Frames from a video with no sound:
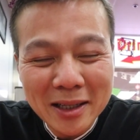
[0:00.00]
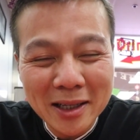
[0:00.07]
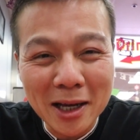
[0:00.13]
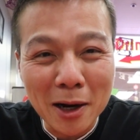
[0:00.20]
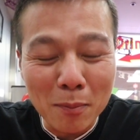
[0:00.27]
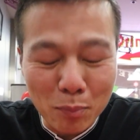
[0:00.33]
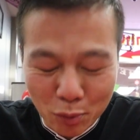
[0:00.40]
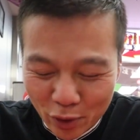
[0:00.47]

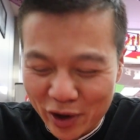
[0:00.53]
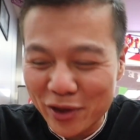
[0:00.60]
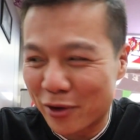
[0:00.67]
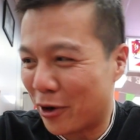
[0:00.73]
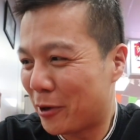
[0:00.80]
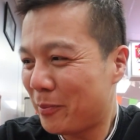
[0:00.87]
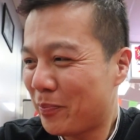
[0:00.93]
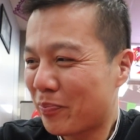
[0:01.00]
get a
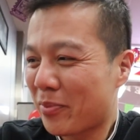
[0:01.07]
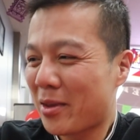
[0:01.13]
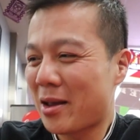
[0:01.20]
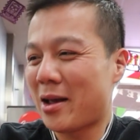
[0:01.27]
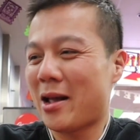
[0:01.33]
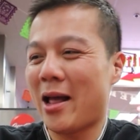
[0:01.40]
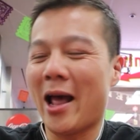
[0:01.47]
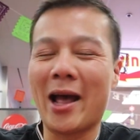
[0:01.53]
breather,
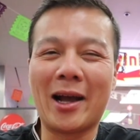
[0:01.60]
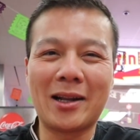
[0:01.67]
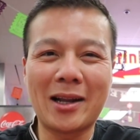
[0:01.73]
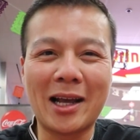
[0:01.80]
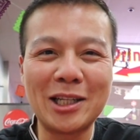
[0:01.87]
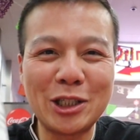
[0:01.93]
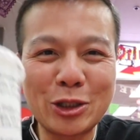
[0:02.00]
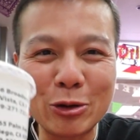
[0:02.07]
and
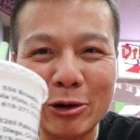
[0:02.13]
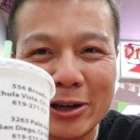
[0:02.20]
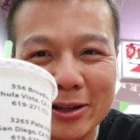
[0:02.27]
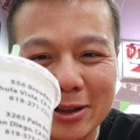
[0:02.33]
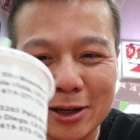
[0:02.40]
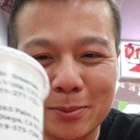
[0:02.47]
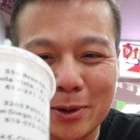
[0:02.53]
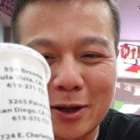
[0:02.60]
enjoy a
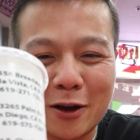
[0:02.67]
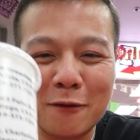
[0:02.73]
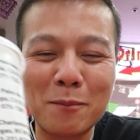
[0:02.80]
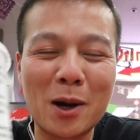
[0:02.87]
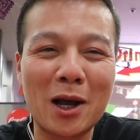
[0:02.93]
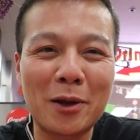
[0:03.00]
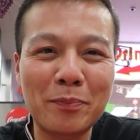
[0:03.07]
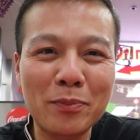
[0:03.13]
little bit of
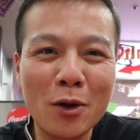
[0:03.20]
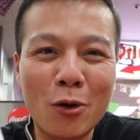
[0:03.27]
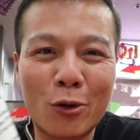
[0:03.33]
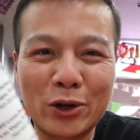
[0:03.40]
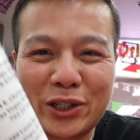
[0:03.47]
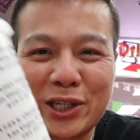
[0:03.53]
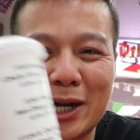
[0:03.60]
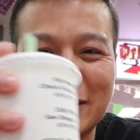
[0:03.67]
my
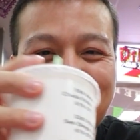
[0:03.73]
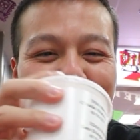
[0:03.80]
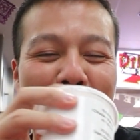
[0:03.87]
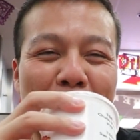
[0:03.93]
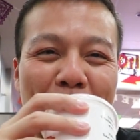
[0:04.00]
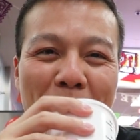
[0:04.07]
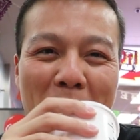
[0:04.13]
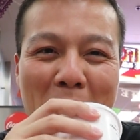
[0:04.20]
horchata.
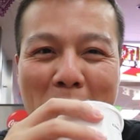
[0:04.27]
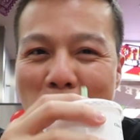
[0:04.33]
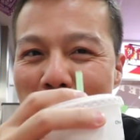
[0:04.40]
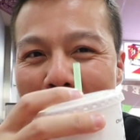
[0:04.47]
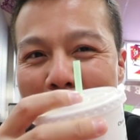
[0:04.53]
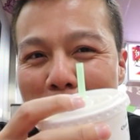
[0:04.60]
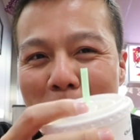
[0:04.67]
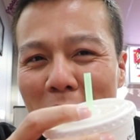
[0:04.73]

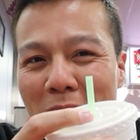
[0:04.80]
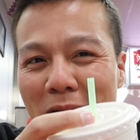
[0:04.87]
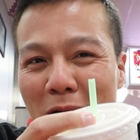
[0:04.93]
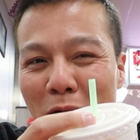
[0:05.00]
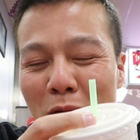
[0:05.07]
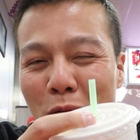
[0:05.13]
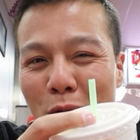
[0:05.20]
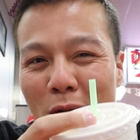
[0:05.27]

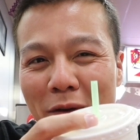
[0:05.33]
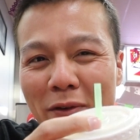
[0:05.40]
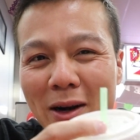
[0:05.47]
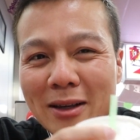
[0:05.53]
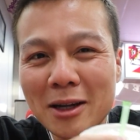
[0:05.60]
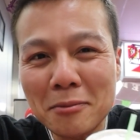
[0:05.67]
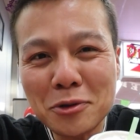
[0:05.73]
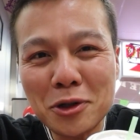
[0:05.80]
Whenever
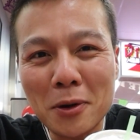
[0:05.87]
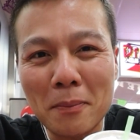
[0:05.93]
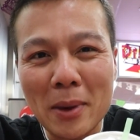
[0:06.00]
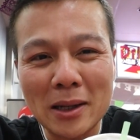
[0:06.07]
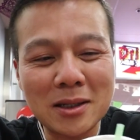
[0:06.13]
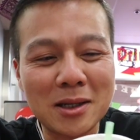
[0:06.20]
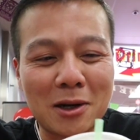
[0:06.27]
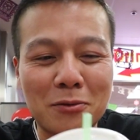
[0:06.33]
I come to a
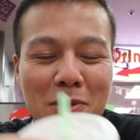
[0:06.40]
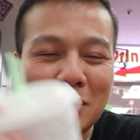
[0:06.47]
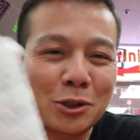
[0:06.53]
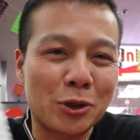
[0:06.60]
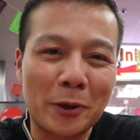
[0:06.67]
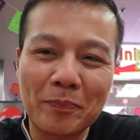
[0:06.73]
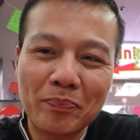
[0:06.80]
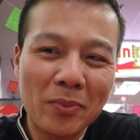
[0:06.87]
Mexican
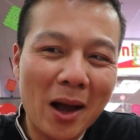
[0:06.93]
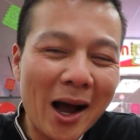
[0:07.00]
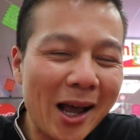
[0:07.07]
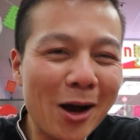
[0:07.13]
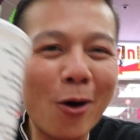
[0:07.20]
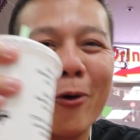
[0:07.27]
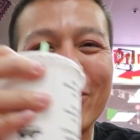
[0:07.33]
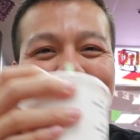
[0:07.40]
restaurant, I
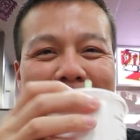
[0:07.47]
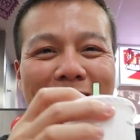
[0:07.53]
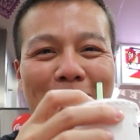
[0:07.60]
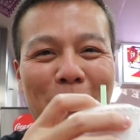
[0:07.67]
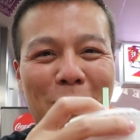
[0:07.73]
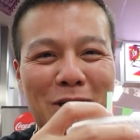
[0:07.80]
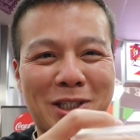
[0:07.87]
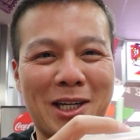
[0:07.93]
always get
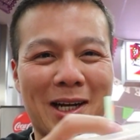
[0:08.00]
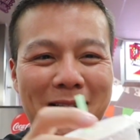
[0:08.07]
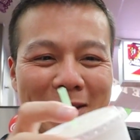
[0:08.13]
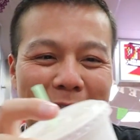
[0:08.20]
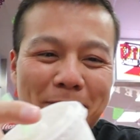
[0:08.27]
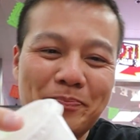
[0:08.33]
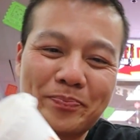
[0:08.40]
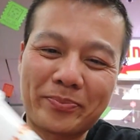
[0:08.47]

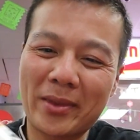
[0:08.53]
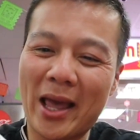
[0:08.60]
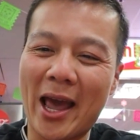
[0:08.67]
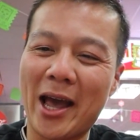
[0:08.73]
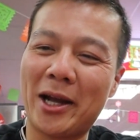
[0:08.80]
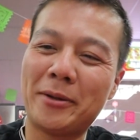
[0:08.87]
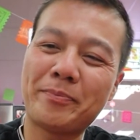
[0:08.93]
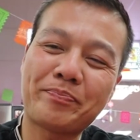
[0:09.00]
horchata.
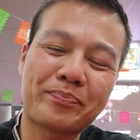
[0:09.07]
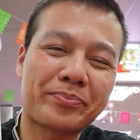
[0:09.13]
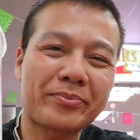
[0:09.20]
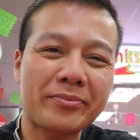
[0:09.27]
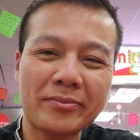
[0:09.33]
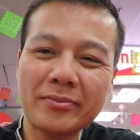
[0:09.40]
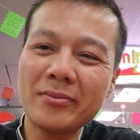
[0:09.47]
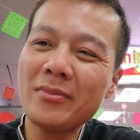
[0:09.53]
And
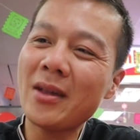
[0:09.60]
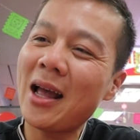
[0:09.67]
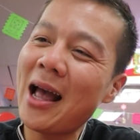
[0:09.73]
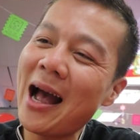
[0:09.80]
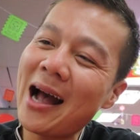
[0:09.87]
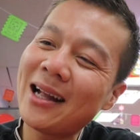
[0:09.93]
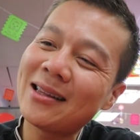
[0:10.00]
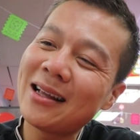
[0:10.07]

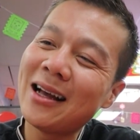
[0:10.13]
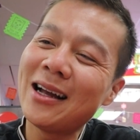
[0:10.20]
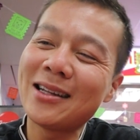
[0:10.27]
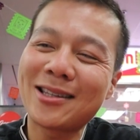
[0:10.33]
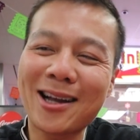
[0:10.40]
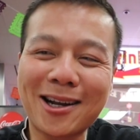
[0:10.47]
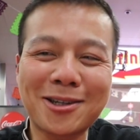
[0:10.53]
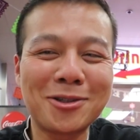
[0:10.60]
at
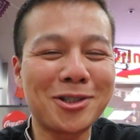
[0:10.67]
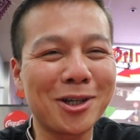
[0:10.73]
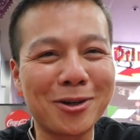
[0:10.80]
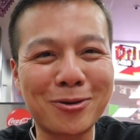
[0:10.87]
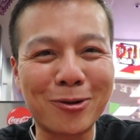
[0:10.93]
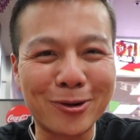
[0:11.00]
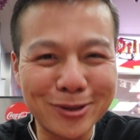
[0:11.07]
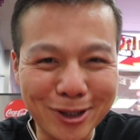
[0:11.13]
Tacos El
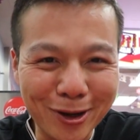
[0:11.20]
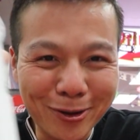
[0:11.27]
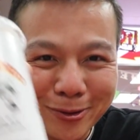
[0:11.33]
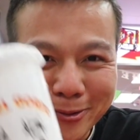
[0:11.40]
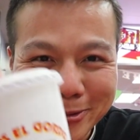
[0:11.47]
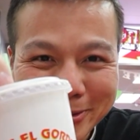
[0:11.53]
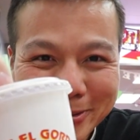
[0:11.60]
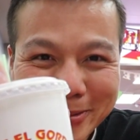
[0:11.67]
Gordo,
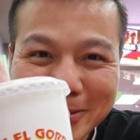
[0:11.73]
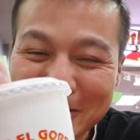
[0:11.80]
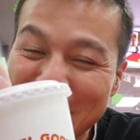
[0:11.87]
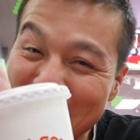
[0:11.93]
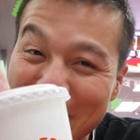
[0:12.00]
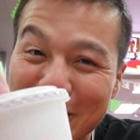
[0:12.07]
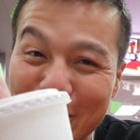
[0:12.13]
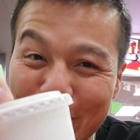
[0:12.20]

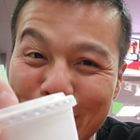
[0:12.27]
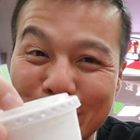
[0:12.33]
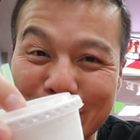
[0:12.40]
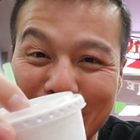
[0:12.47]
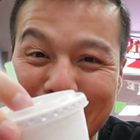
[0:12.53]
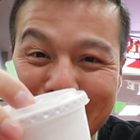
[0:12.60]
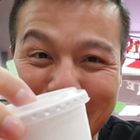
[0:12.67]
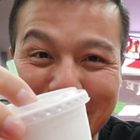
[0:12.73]
the
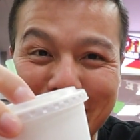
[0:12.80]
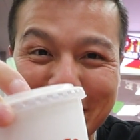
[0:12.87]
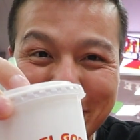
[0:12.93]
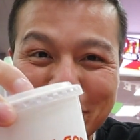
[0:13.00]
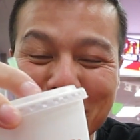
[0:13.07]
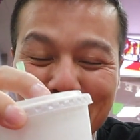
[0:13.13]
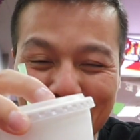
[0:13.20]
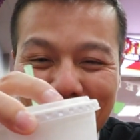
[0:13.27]
horchata
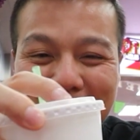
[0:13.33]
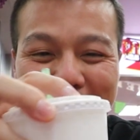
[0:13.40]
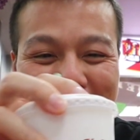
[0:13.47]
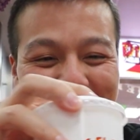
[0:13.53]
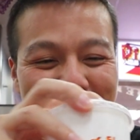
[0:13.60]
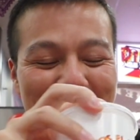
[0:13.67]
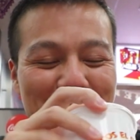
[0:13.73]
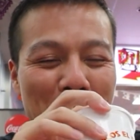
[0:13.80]
is
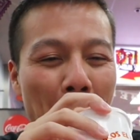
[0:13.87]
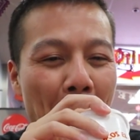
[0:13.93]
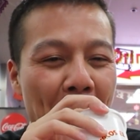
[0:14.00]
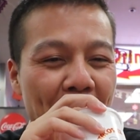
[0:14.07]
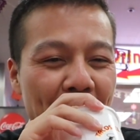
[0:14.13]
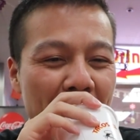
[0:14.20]
just as good.